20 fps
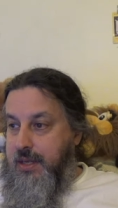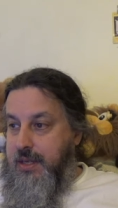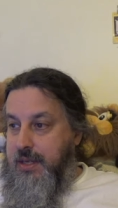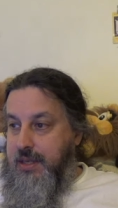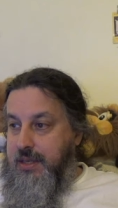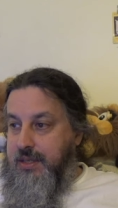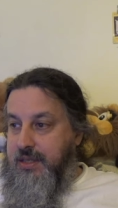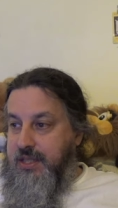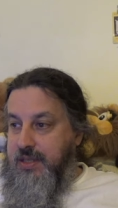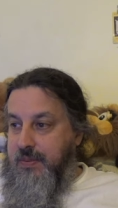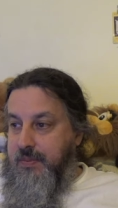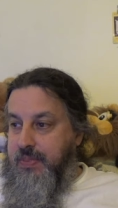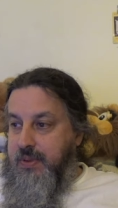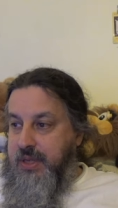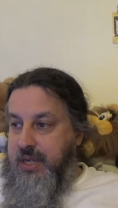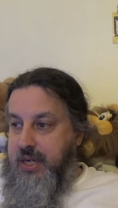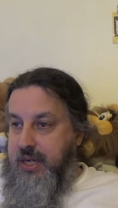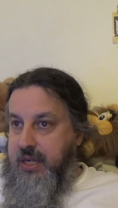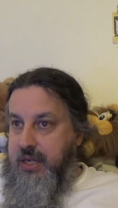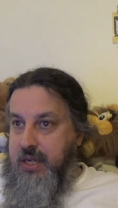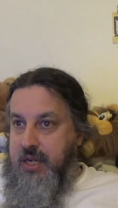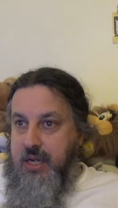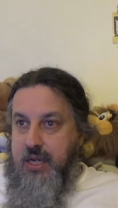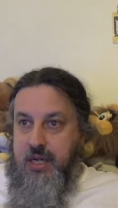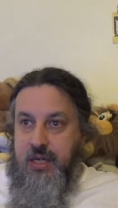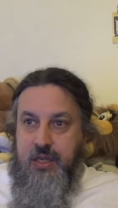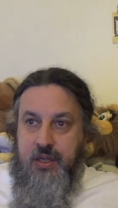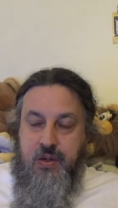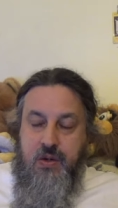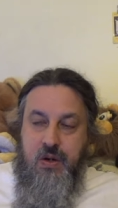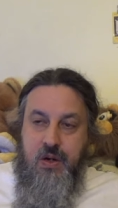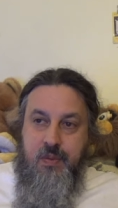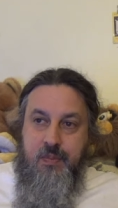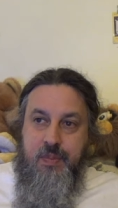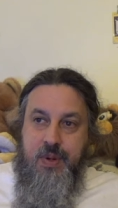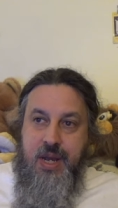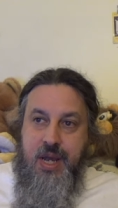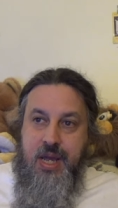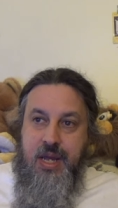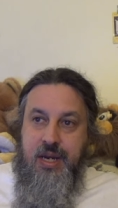is simply to go to
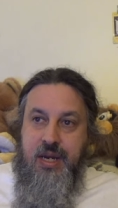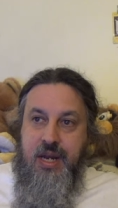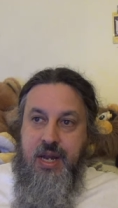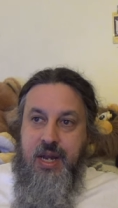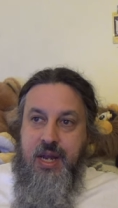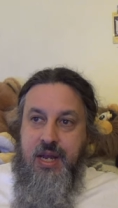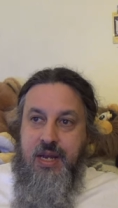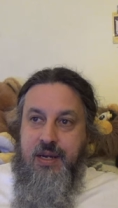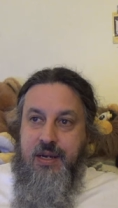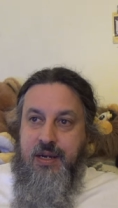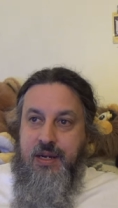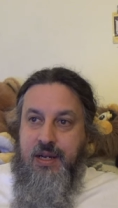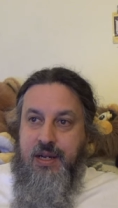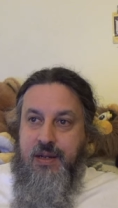bed and